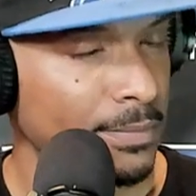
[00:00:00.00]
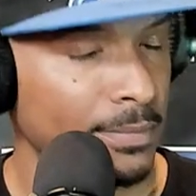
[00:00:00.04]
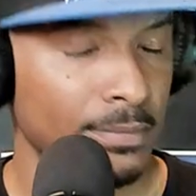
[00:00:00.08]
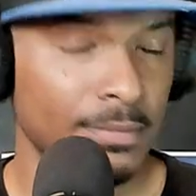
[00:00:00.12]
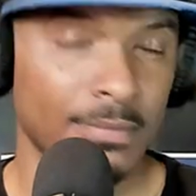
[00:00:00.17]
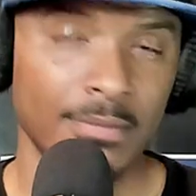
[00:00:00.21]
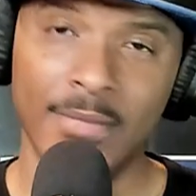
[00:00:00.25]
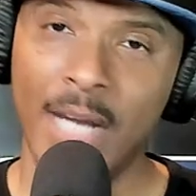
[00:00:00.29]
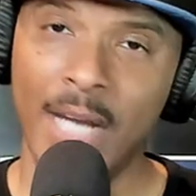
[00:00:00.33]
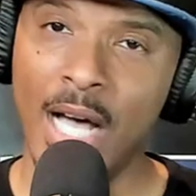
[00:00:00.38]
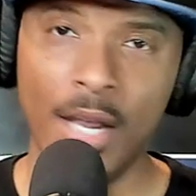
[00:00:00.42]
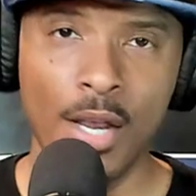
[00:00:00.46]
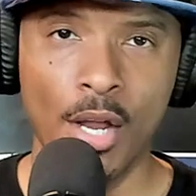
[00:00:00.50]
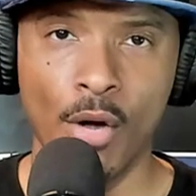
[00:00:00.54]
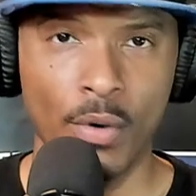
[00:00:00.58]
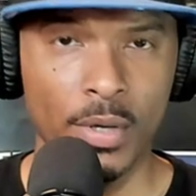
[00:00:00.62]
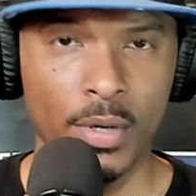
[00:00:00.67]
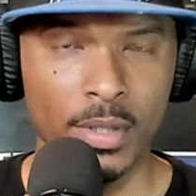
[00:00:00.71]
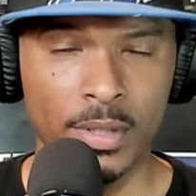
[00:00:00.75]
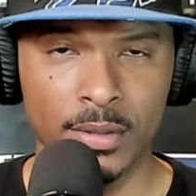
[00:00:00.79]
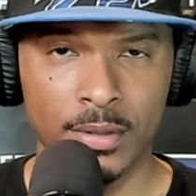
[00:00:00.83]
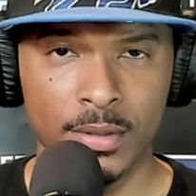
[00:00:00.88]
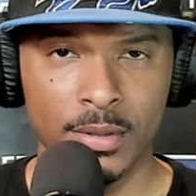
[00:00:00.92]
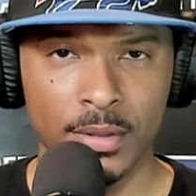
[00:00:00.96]
I know
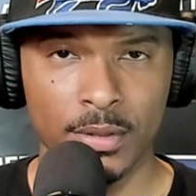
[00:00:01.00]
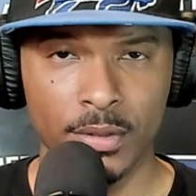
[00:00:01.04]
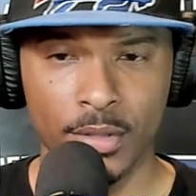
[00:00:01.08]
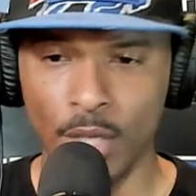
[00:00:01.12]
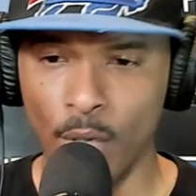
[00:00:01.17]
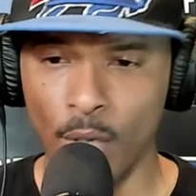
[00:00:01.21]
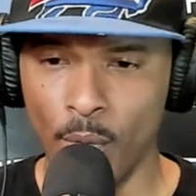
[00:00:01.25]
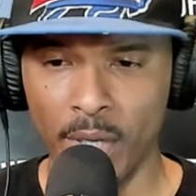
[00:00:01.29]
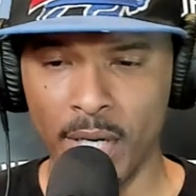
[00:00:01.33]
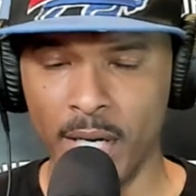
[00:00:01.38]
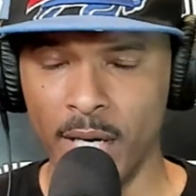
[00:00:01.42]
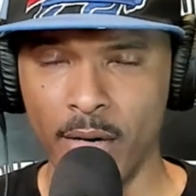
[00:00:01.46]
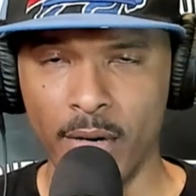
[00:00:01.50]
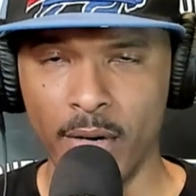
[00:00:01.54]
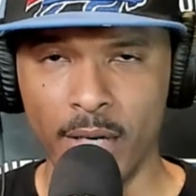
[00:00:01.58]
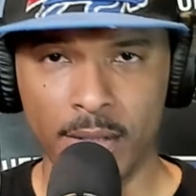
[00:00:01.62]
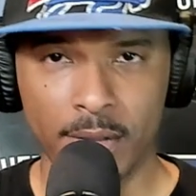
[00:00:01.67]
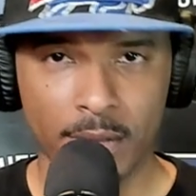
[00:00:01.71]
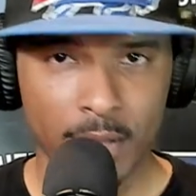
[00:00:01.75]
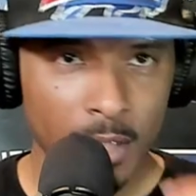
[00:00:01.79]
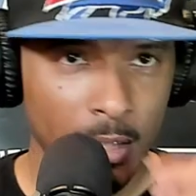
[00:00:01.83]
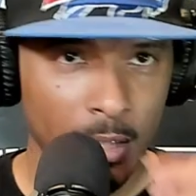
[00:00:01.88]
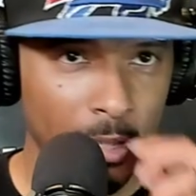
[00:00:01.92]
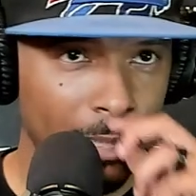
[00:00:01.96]
it. You don't want to hear it.
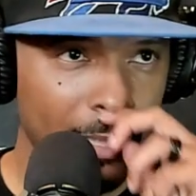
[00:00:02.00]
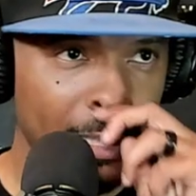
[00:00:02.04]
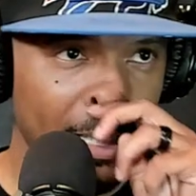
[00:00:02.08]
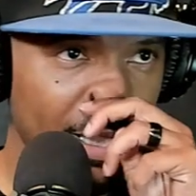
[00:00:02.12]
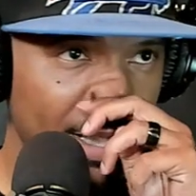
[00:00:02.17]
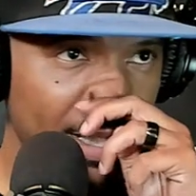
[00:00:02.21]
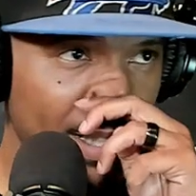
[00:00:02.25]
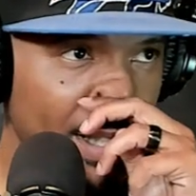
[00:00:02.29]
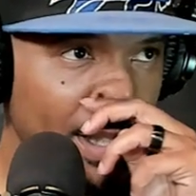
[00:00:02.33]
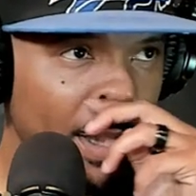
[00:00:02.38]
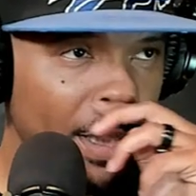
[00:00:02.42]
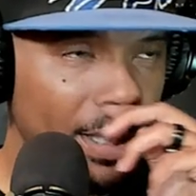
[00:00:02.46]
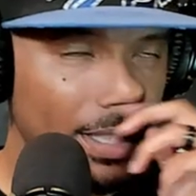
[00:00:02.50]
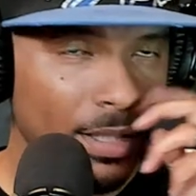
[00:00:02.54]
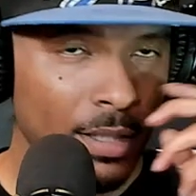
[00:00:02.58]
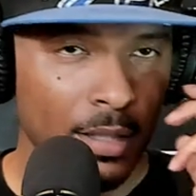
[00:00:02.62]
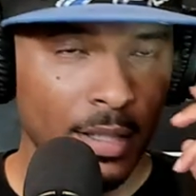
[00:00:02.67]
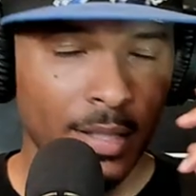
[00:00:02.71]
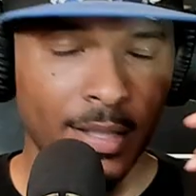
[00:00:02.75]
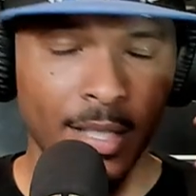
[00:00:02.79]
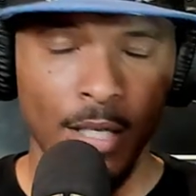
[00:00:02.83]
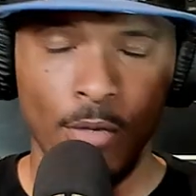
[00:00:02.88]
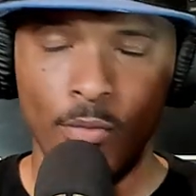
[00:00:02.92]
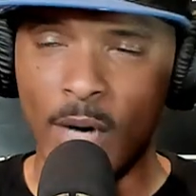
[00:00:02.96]

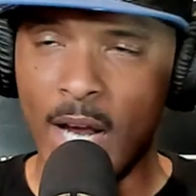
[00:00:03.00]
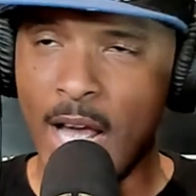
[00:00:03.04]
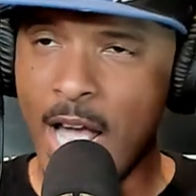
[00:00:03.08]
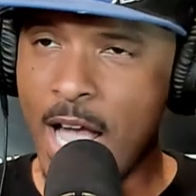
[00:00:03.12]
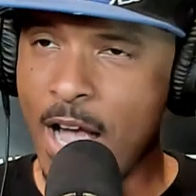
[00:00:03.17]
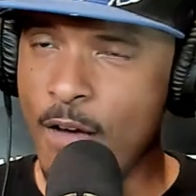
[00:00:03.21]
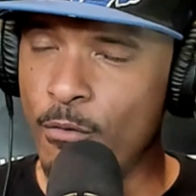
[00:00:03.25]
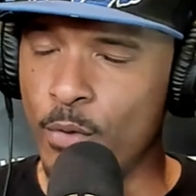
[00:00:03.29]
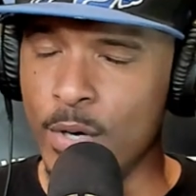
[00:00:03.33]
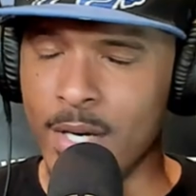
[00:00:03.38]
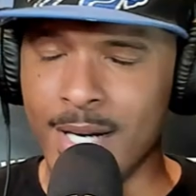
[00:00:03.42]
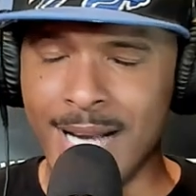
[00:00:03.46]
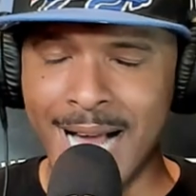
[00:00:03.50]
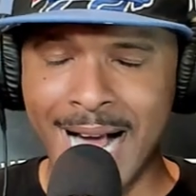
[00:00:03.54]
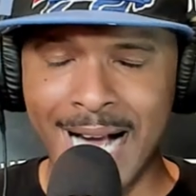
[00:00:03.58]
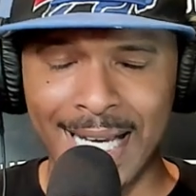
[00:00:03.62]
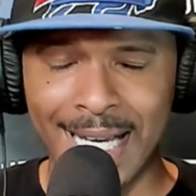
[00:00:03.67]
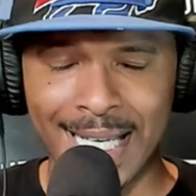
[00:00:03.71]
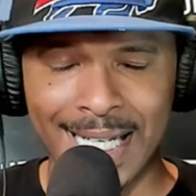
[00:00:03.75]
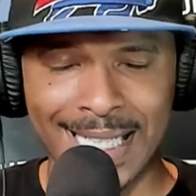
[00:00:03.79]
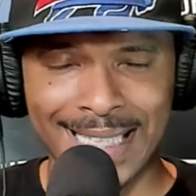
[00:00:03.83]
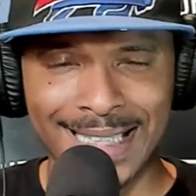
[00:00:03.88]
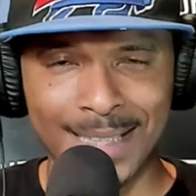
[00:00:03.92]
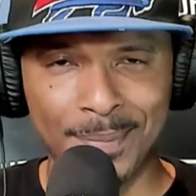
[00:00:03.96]
You say, Rev, we're not
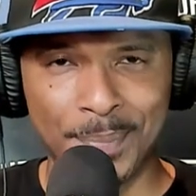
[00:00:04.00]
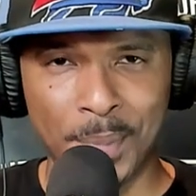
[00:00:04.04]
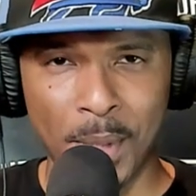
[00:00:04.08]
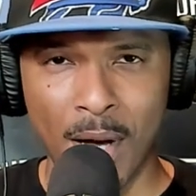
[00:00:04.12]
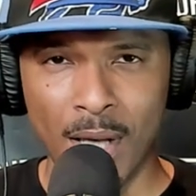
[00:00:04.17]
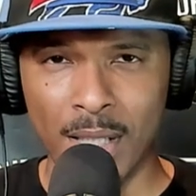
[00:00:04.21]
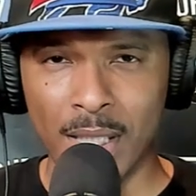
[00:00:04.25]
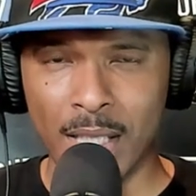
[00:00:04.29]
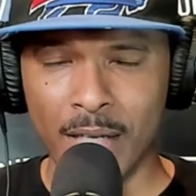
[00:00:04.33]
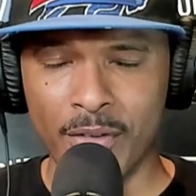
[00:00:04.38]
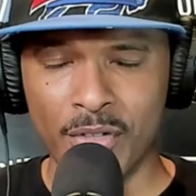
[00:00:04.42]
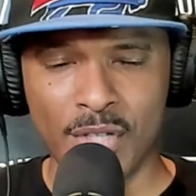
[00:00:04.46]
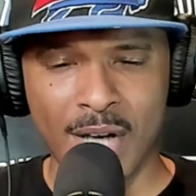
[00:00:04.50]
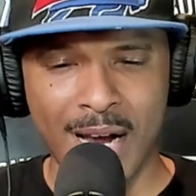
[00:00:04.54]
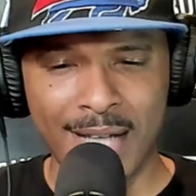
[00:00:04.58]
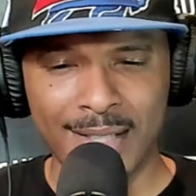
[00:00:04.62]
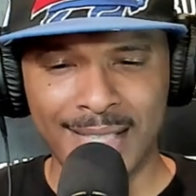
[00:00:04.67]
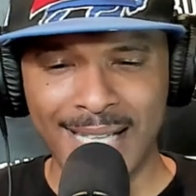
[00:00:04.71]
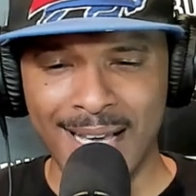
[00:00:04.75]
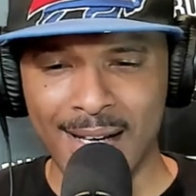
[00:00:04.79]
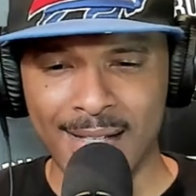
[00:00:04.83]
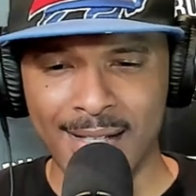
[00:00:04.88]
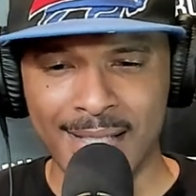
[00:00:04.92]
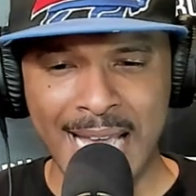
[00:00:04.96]
going to get the ball out of Josh
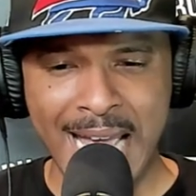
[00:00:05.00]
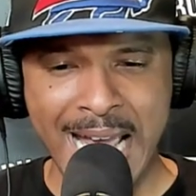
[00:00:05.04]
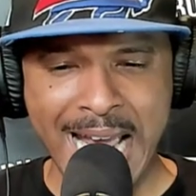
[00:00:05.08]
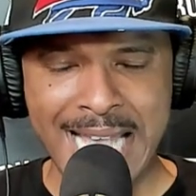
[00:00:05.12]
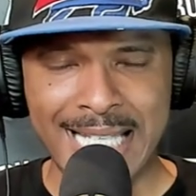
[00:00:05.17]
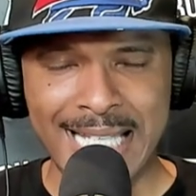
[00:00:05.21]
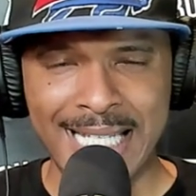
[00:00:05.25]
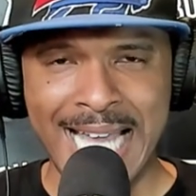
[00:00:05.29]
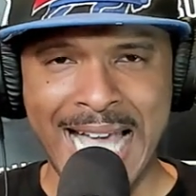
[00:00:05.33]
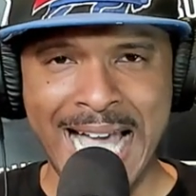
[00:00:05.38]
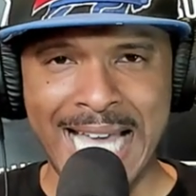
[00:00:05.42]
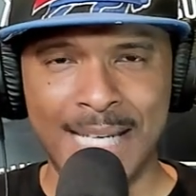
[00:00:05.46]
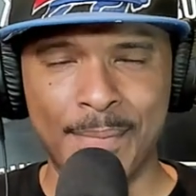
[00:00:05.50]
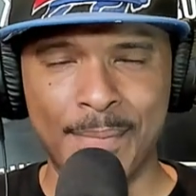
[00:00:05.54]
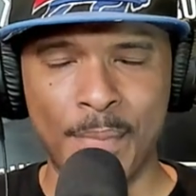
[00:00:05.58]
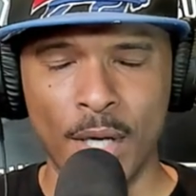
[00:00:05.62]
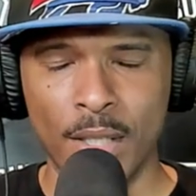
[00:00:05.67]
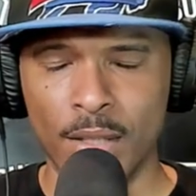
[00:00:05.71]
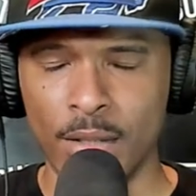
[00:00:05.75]
Allen's hands and hand the ball.